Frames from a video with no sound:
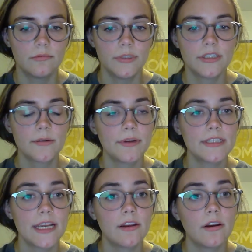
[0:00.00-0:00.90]
talked about
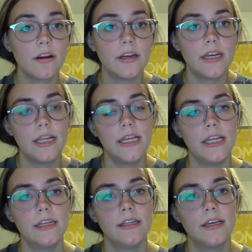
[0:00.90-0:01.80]
Descartes
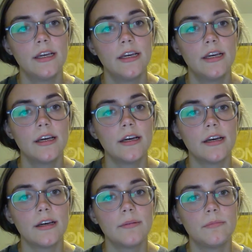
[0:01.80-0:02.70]
and
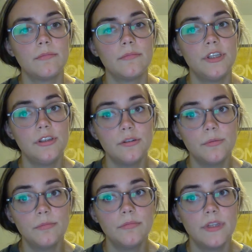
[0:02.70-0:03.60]

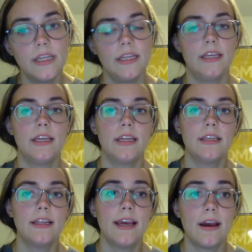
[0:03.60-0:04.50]
Hume
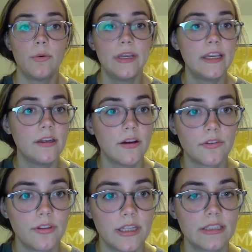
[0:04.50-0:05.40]
and how we can know
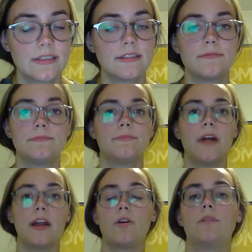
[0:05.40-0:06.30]
things
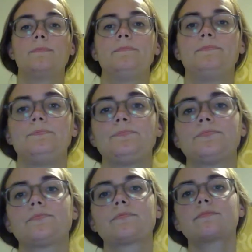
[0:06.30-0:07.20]
at all.
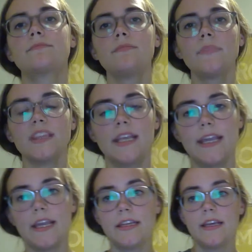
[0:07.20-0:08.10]

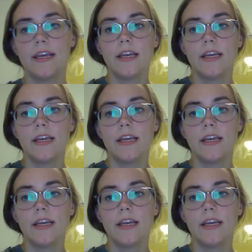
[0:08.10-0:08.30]
And